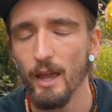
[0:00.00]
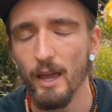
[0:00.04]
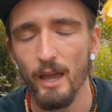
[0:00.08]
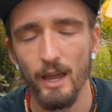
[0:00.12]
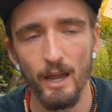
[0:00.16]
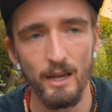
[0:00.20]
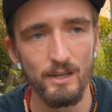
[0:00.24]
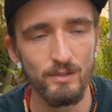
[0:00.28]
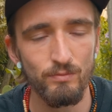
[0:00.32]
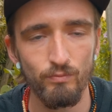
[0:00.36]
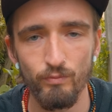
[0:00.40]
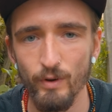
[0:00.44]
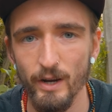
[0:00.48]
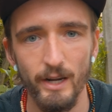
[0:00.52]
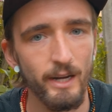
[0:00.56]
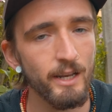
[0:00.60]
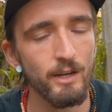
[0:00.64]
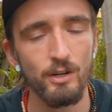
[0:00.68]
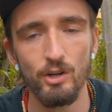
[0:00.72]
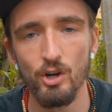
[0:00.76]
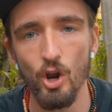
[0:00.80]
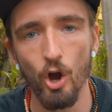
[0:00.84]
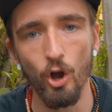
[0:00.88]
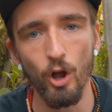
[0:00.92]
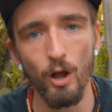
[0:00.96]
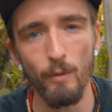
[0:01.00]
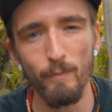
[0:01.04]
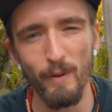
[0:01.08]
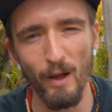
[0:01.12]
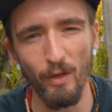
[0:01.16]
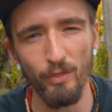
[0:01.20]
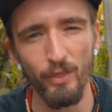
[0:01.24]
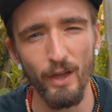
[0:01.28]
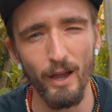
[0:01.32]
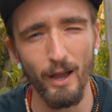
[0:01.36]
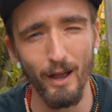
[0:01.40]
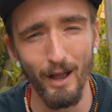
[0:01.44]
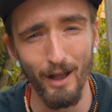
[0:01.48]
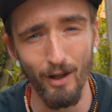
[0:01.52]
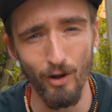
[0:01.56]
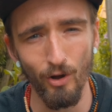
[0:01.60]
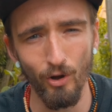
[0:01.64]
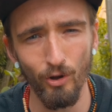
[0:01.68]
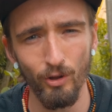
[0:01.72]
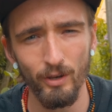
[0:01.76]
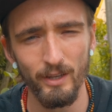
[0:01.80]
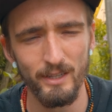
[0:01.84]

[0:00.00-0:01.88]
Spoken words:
It's really not about that at all.